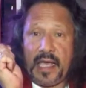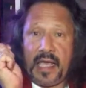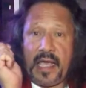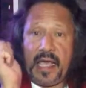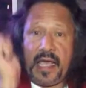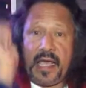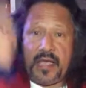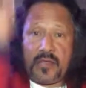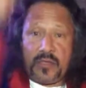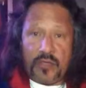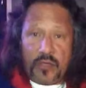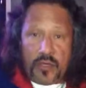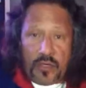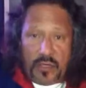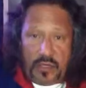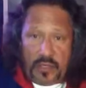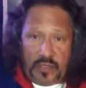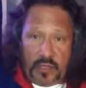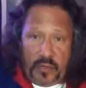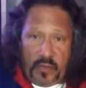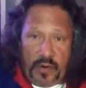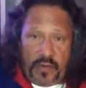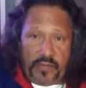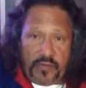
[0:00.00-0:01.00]
And
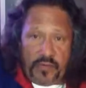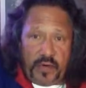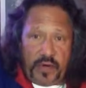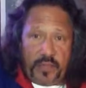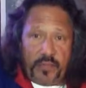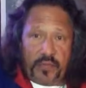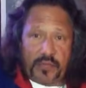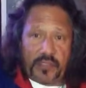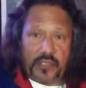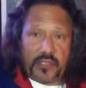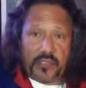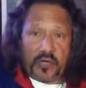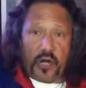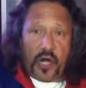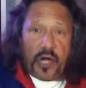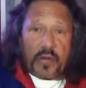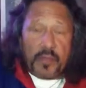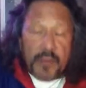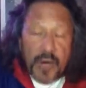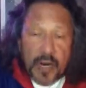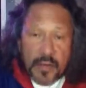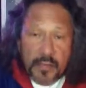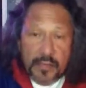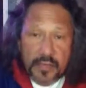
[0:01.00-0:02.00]
the referee puts his
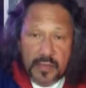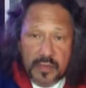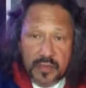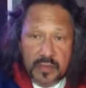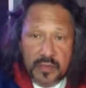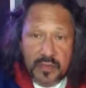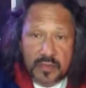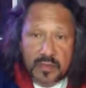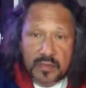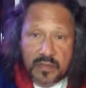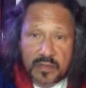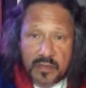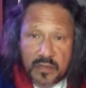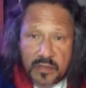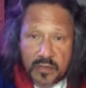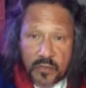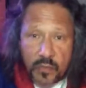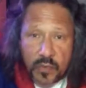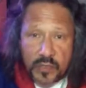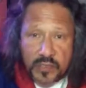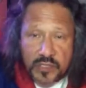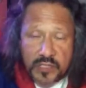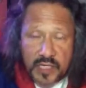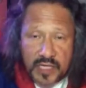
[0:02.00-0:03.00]
arm up
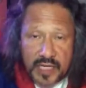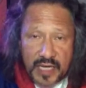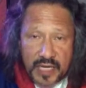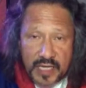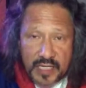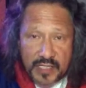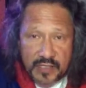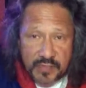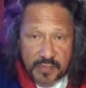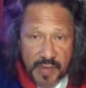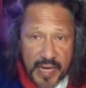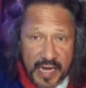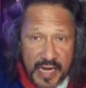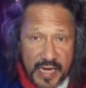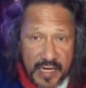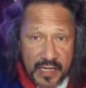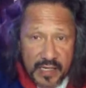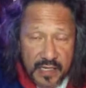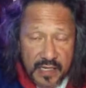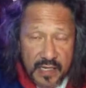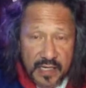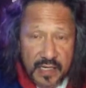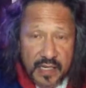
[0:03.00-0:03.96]
once the kick is made.